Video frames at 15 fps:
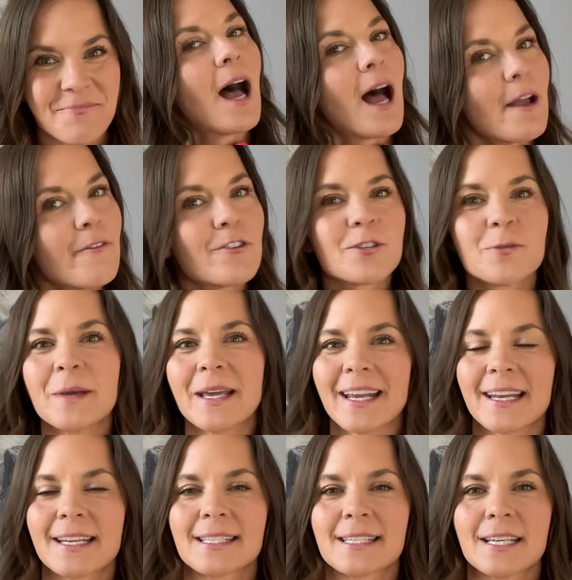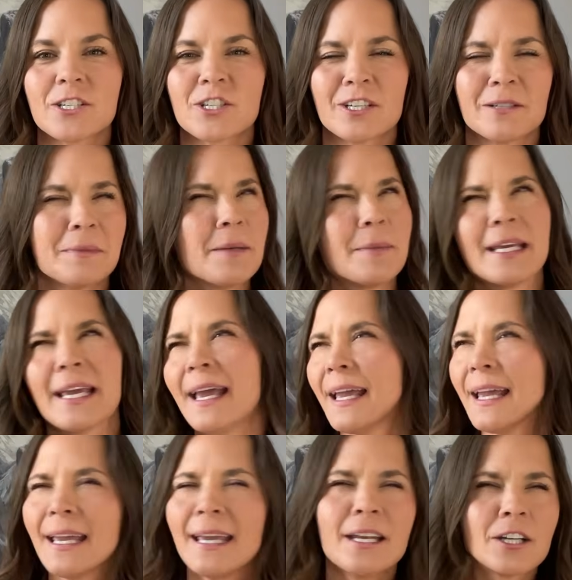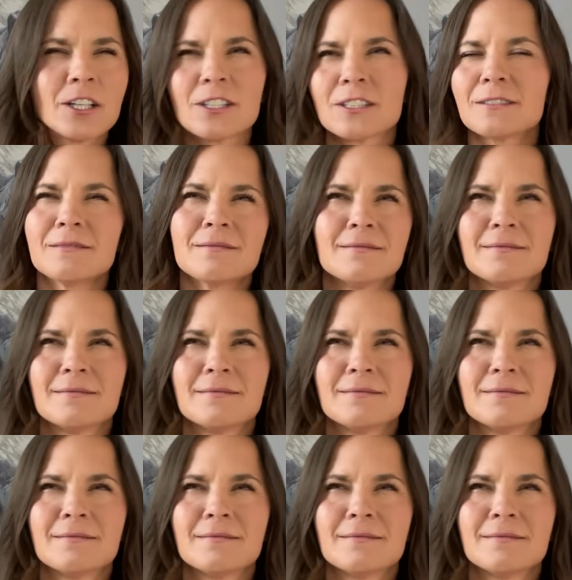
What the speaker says: I first met Anastasia maybe 8 or